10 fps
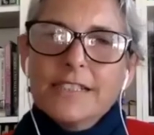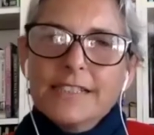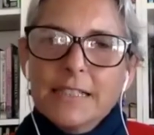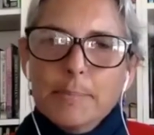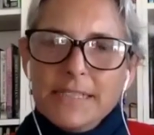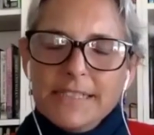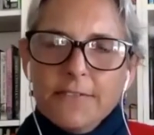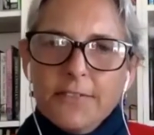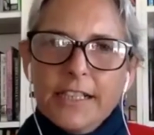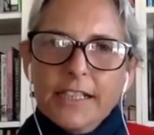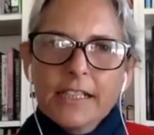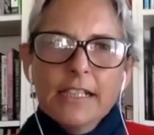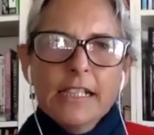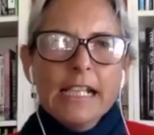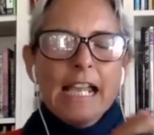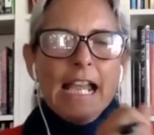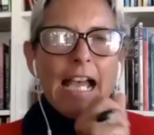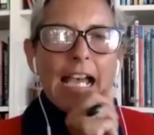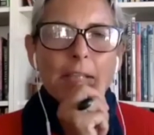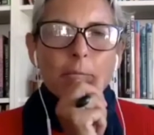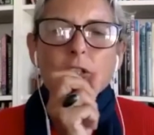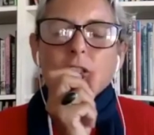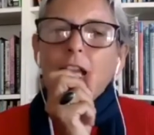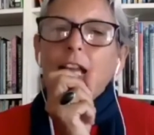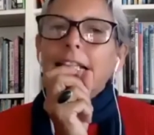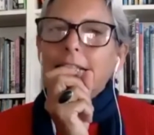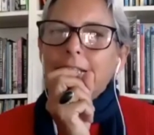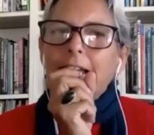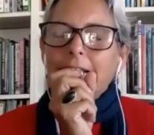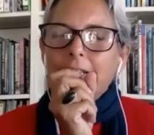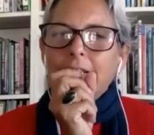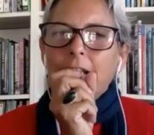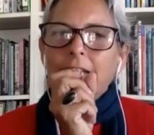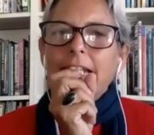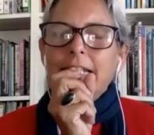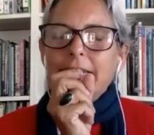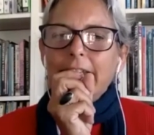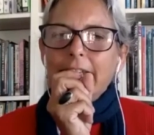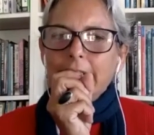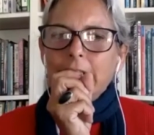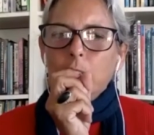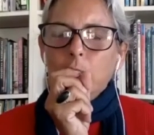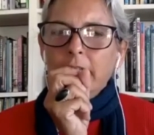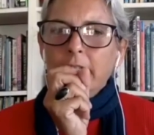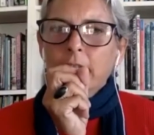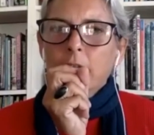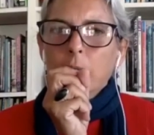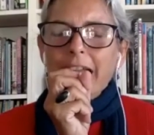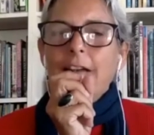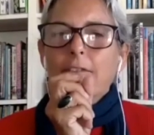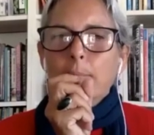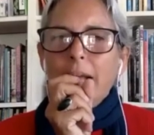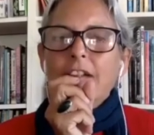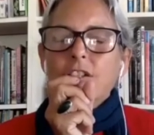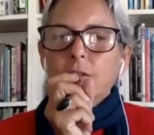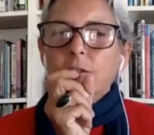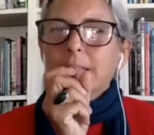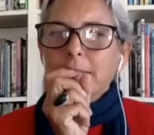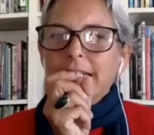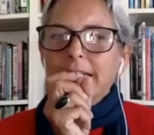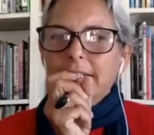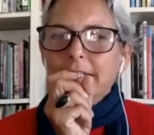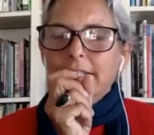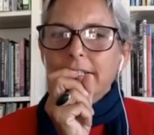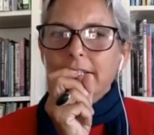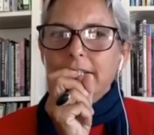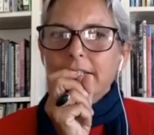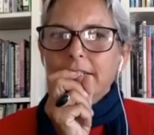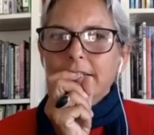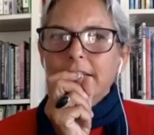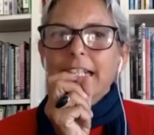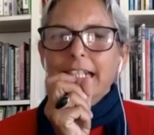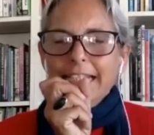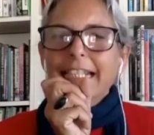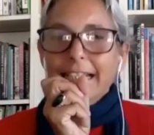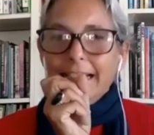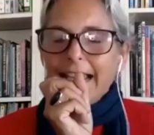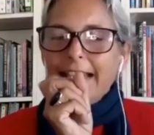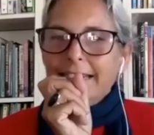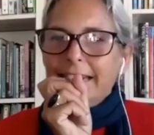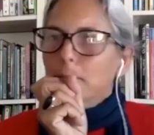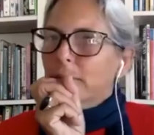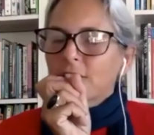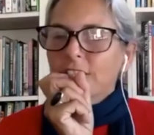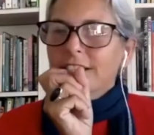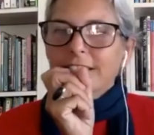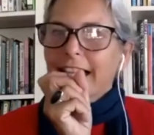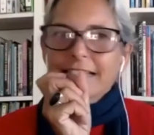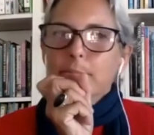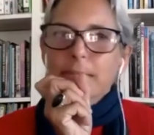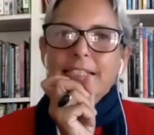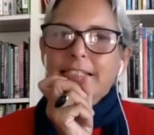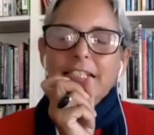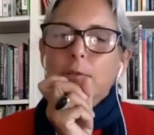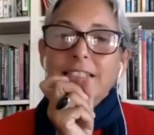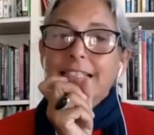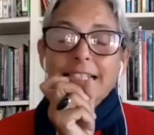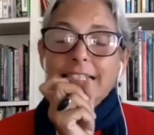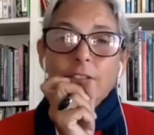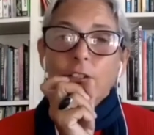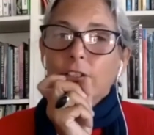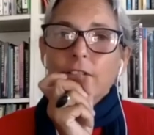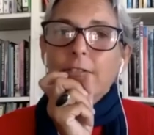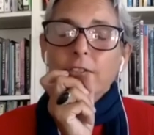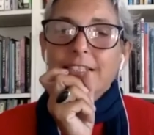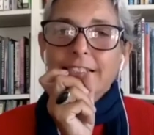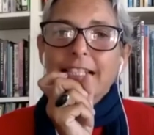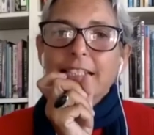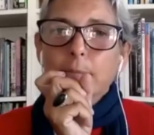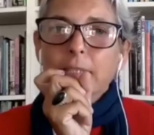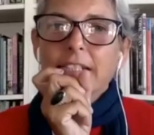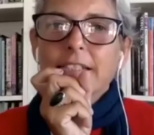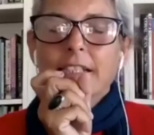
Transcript: in the Pacific, and most likely that can kind of indicate that we have a match to a species that is in the Atlantic but just hasn't been sequenced and isn't on the reference database.